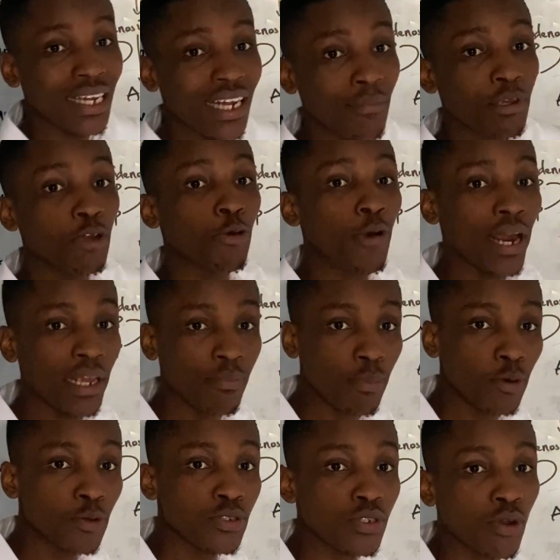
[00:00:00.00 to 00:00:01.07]
either be
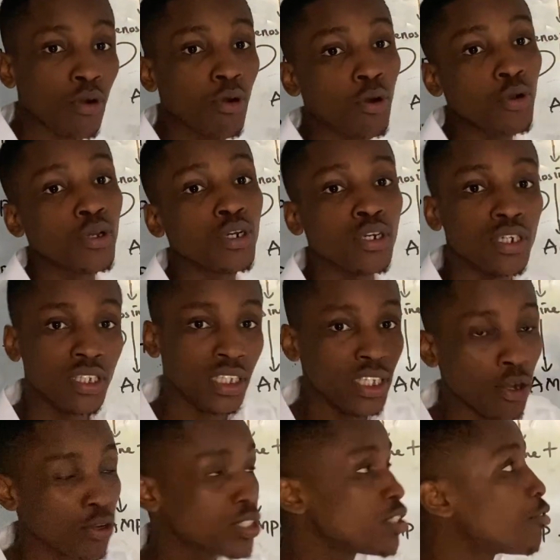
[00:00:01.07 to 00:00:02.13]
ribose or
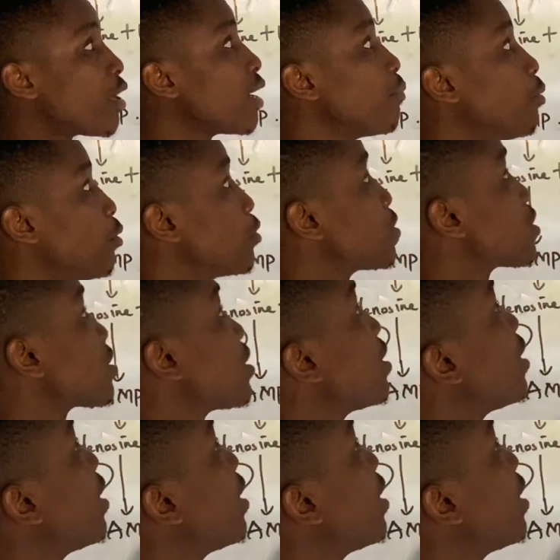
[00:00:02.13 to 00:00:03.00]
deoxyribose,